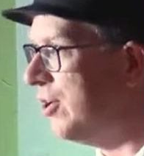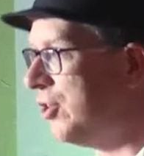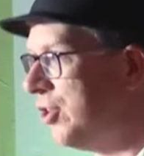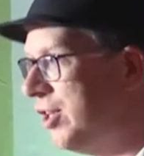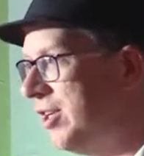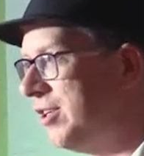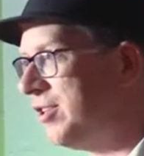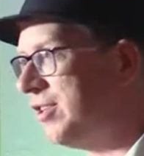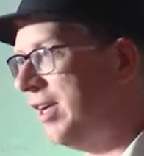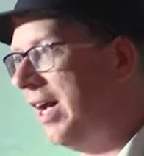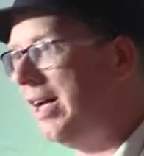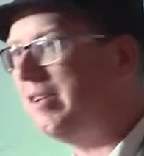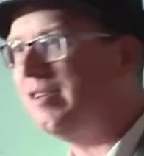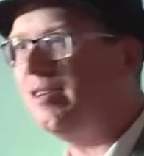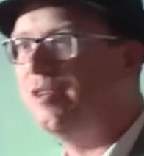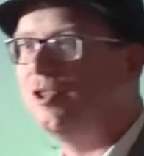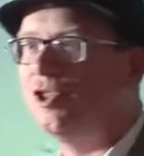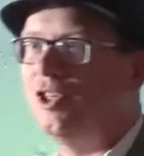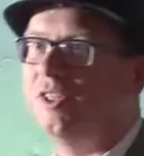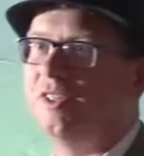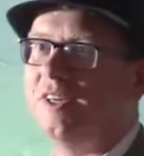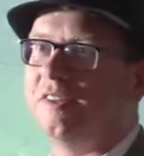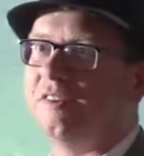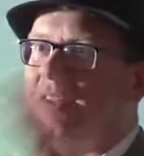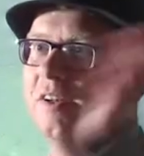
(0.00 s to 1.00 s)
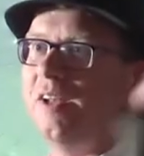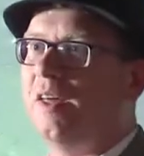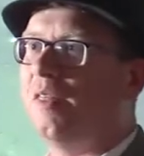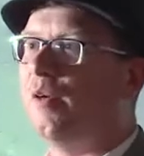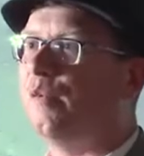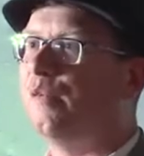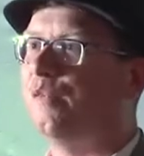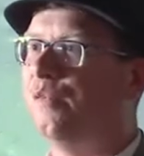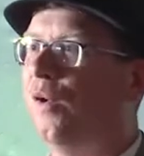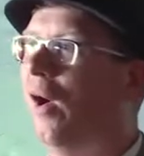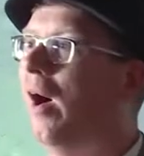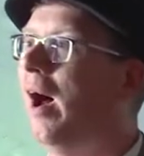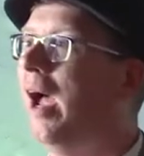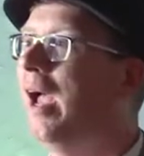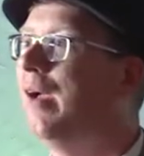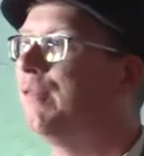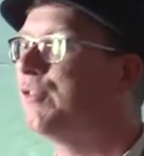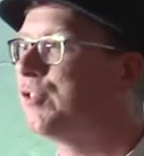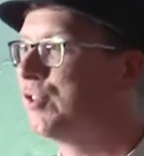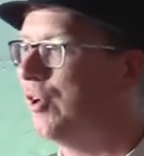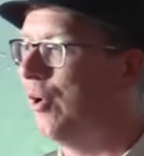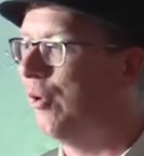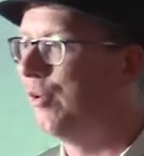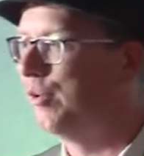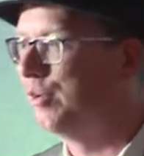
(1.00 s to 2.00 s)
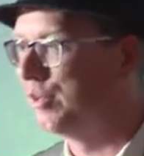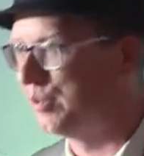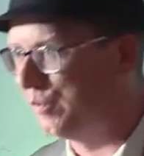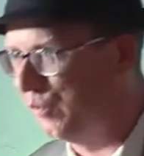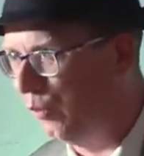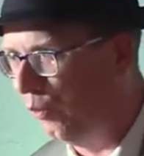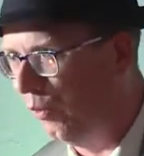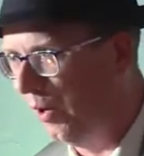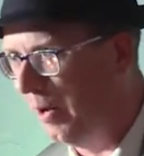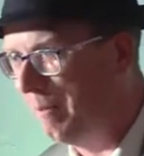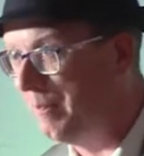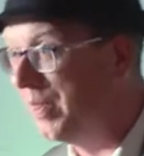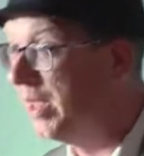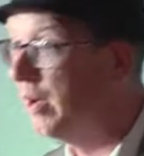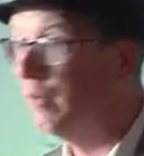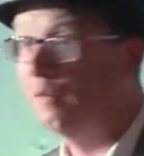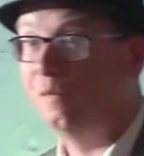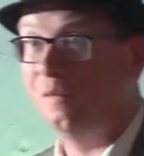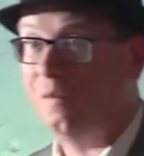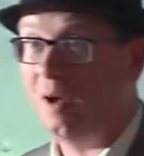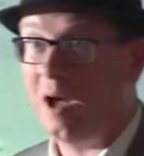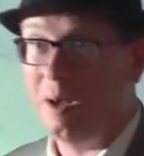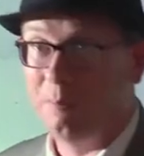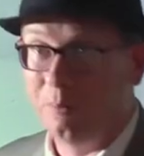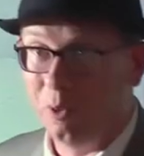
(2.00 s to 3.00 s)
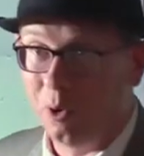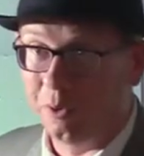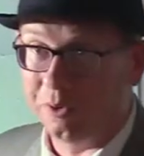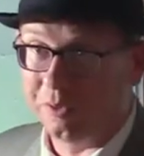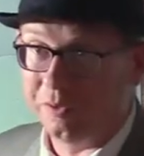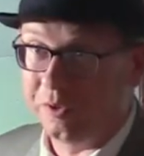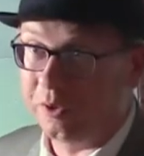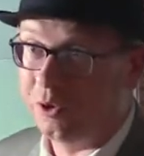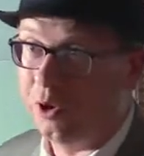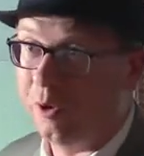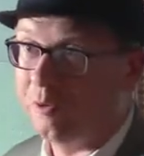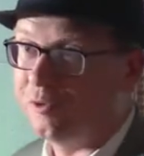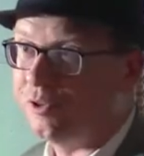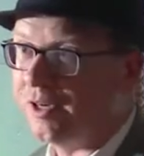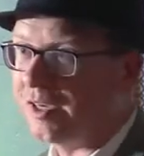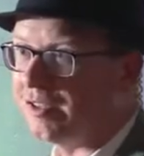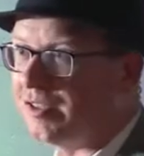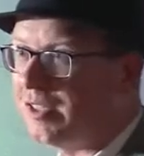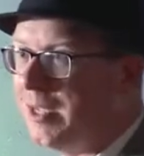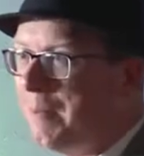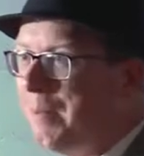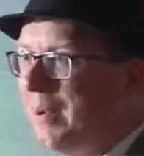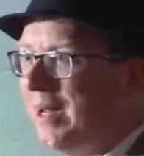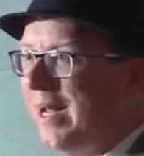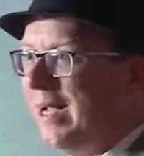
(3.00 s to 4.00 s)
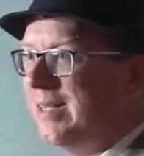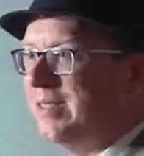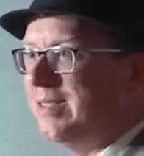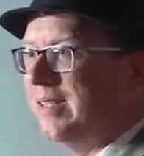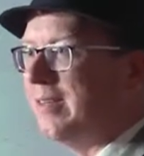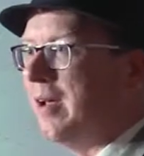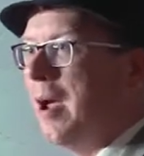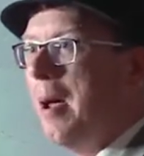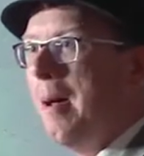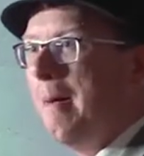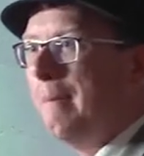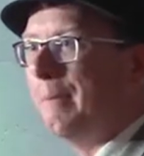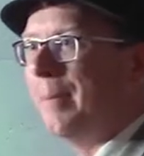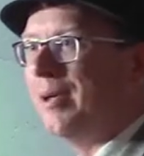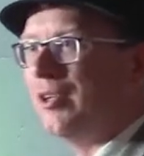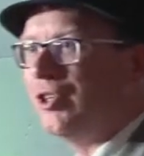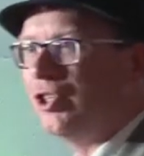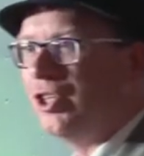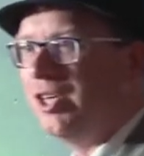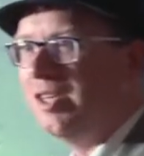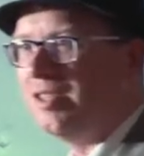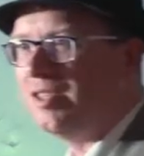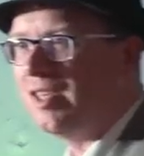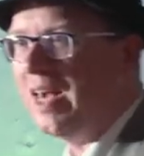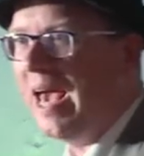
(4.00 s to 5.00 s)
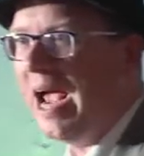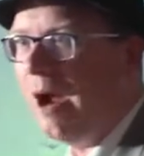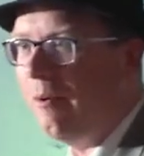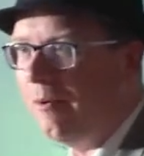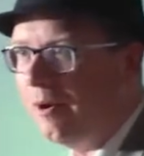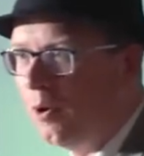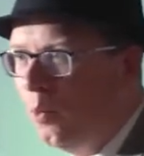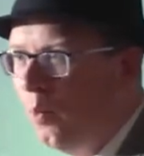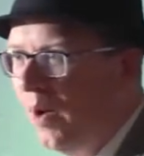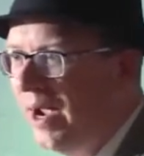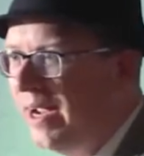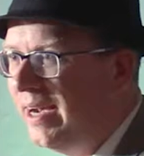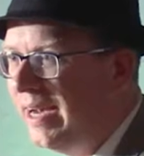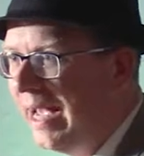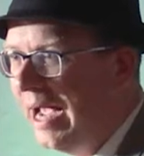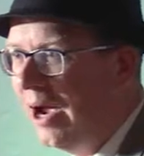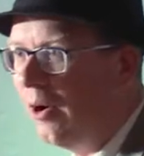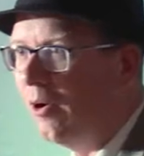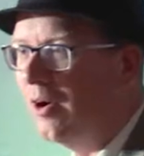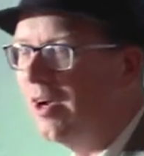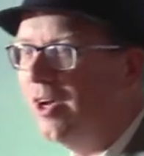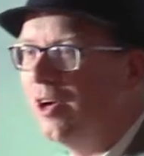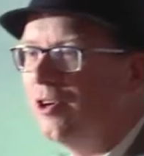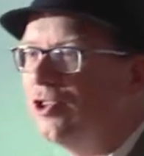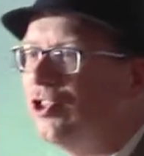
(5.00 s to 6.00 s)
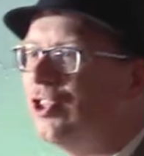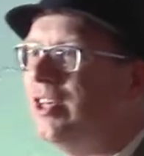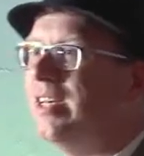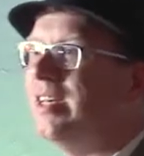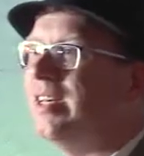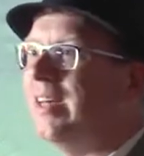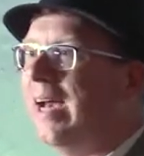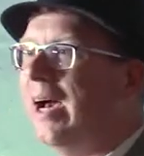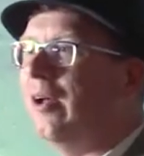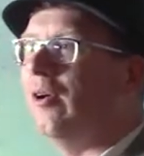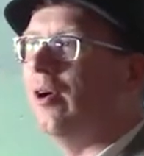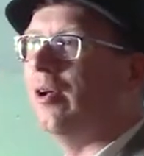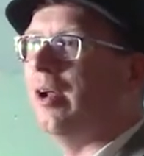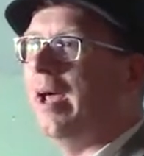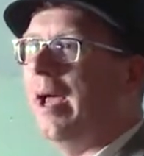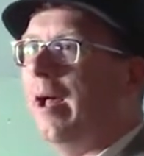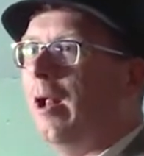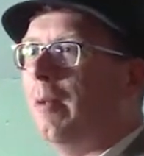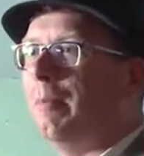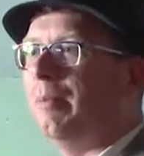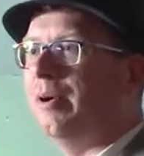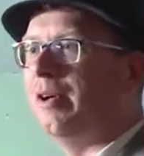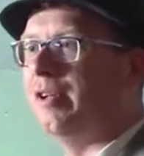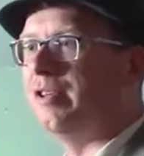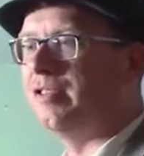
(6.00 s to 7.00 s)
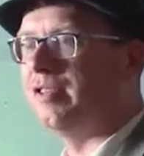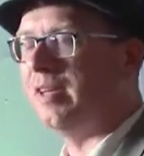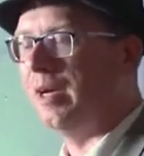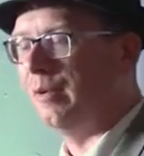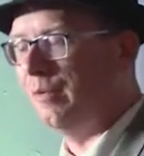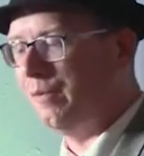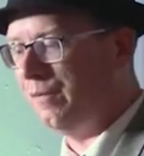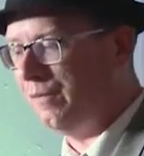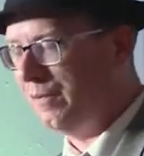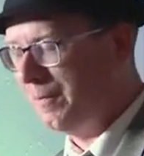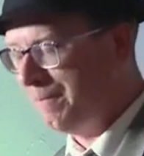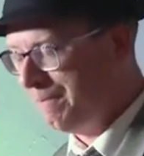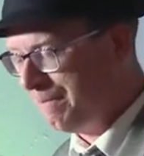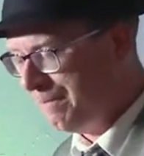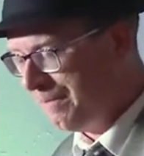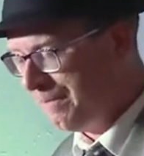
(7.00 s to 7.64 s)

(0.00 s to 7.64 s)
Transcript: She says, and she does another five songs for him, far more than the contract stipulated, but she's carried away now. She cannot help herself.